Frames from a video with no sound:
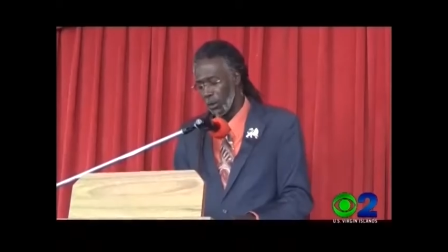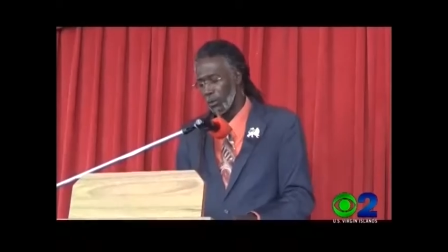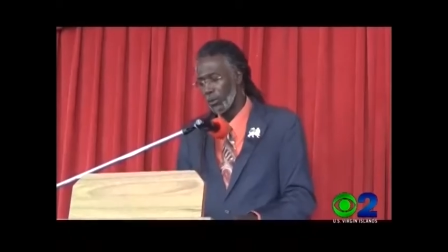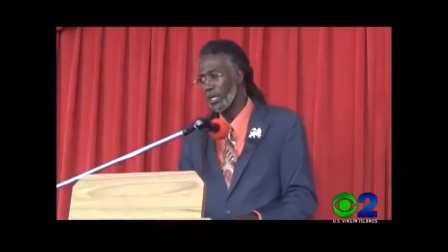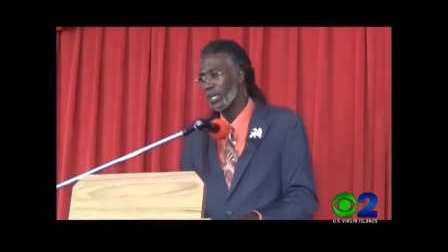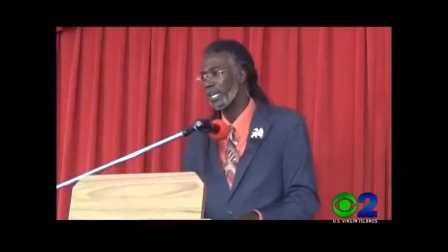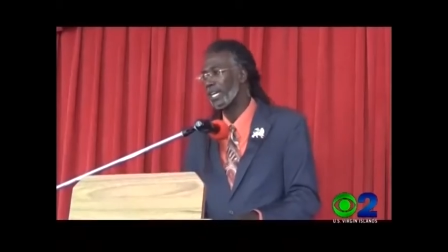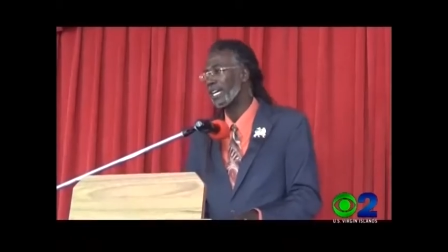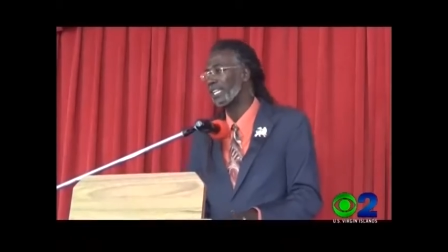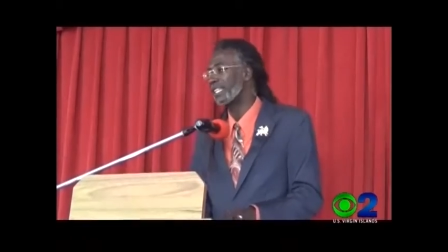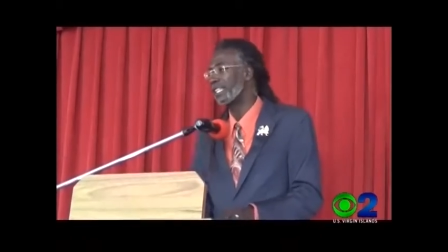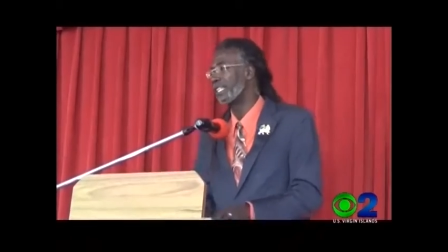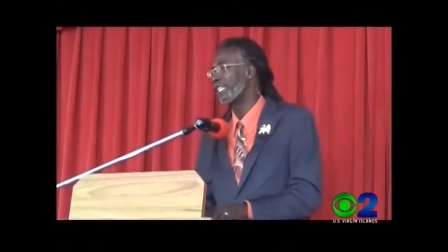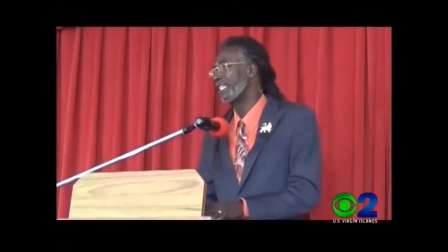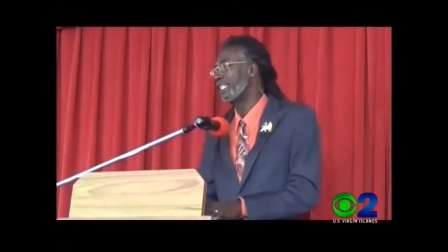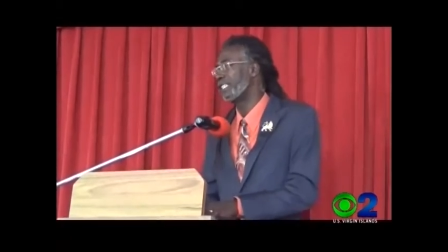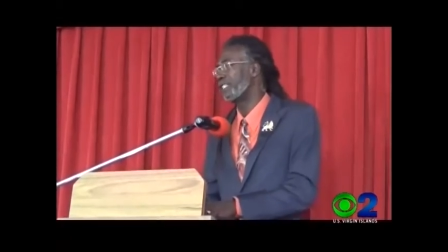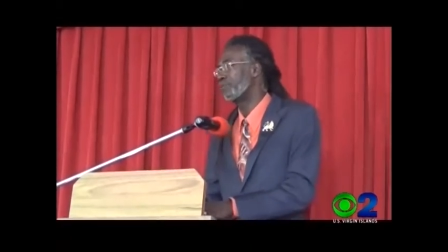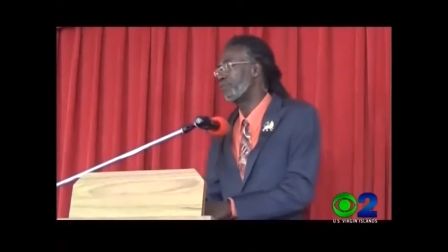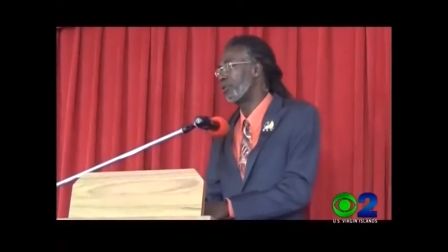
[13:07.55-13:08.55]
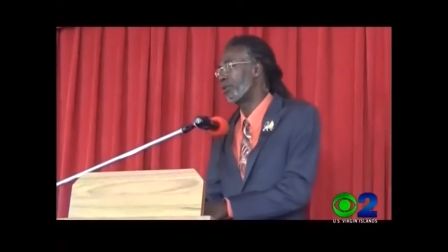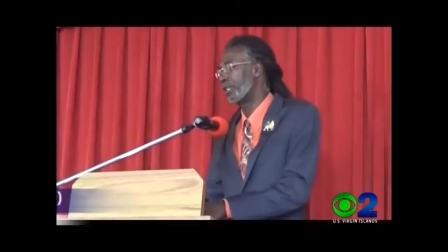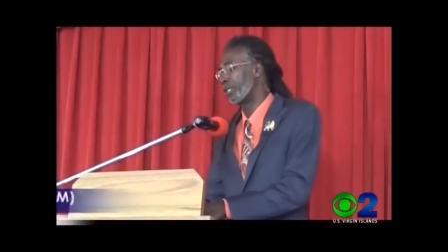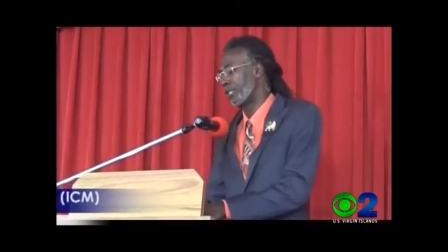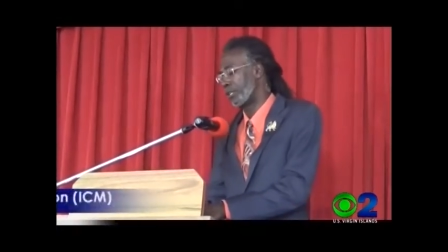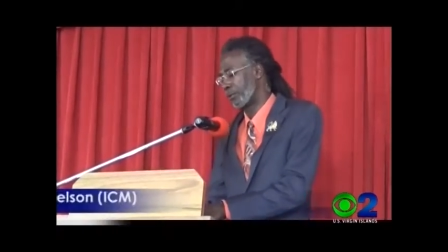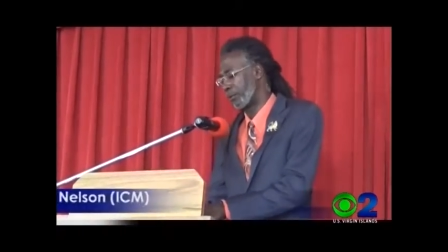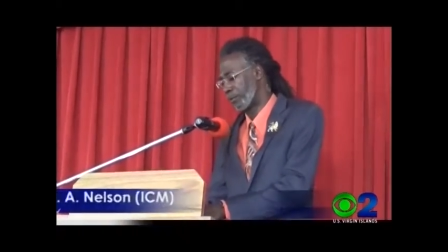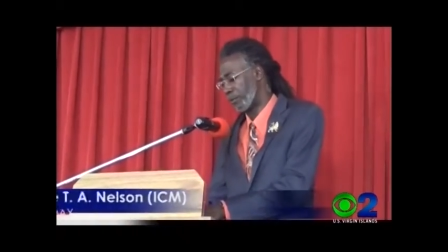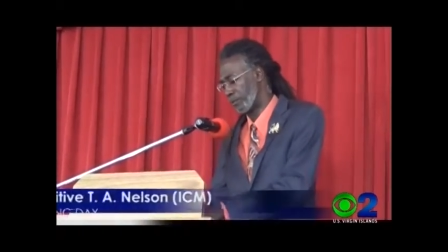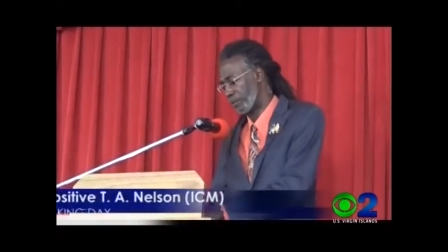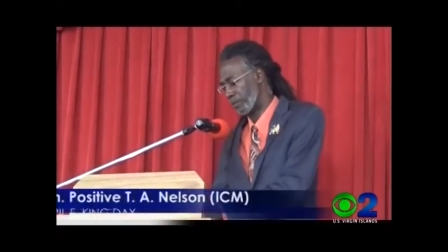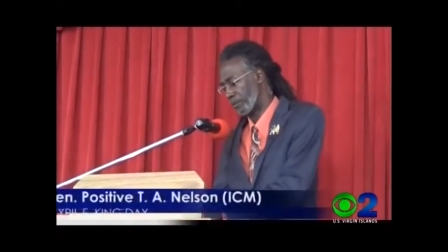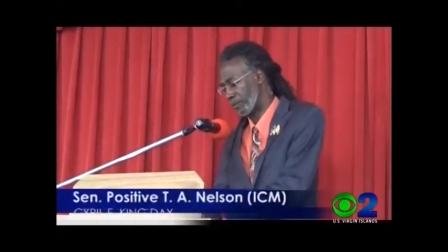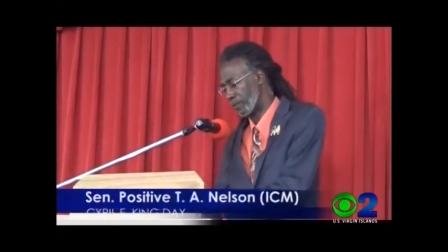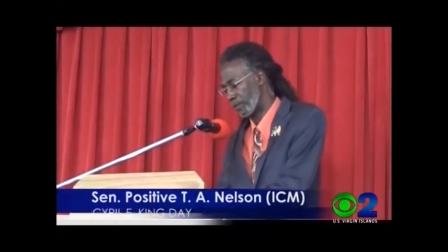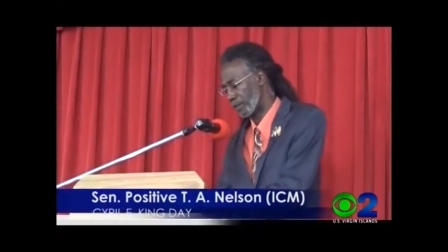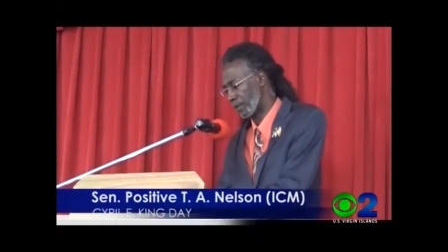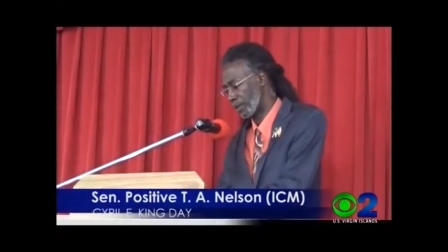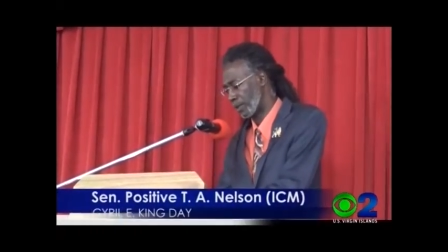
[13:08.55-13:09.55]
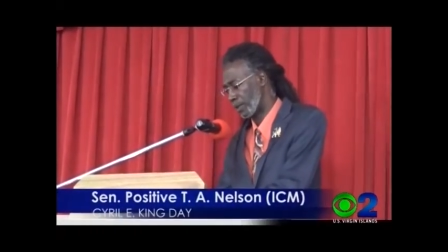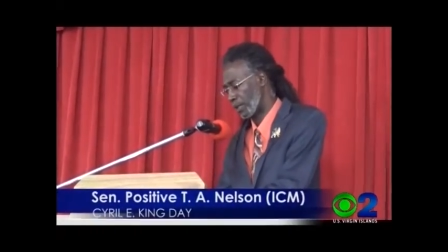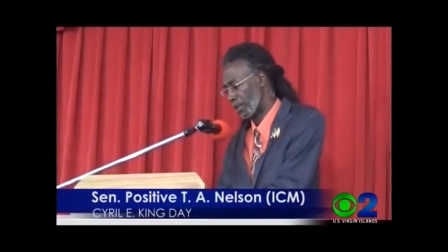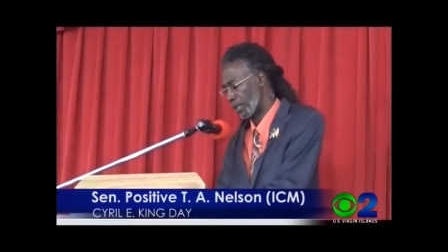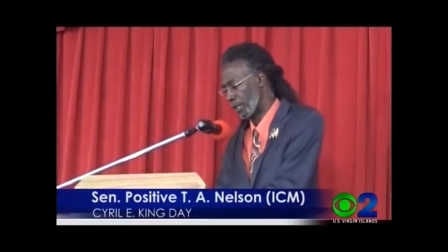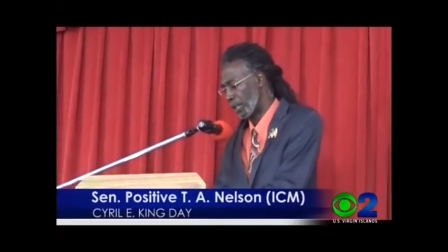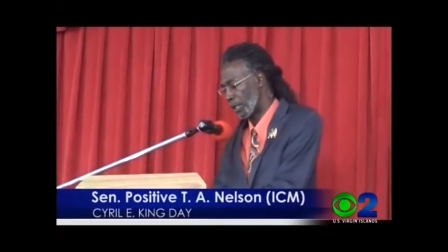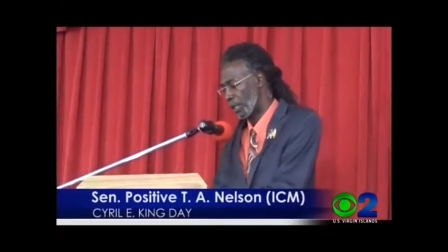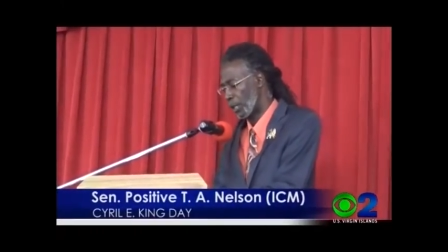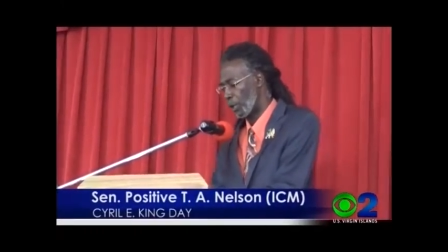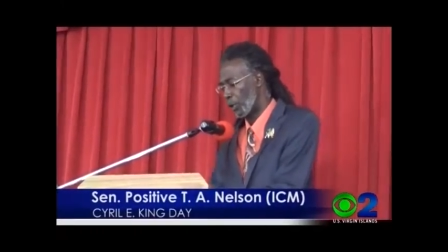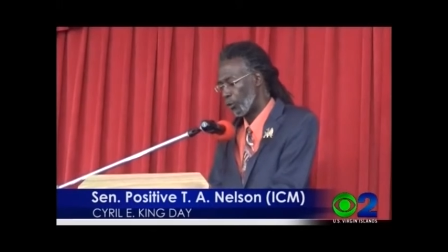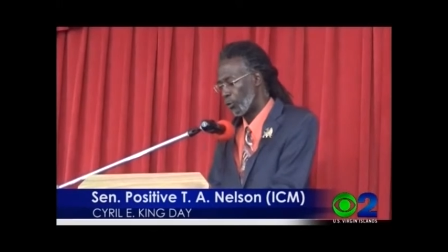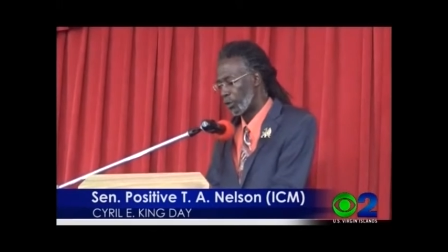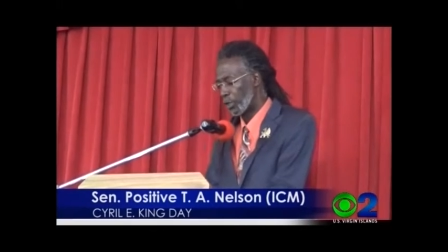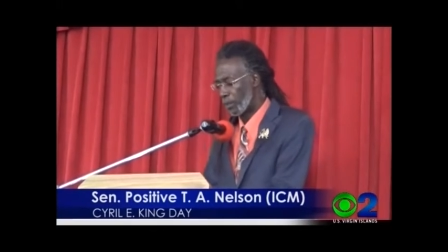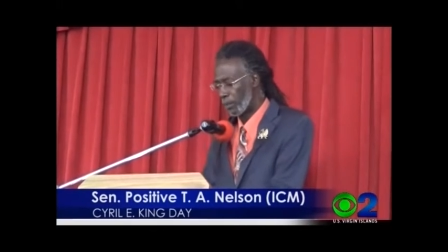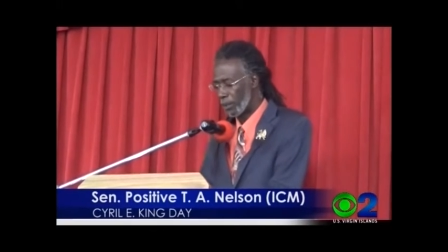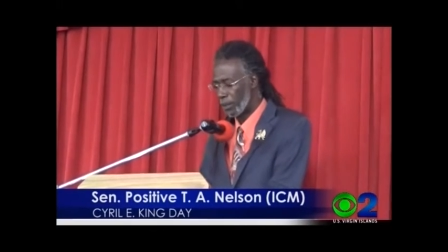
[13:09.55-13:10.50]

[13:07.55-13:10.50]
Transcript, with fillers: We are gathered here this morning for the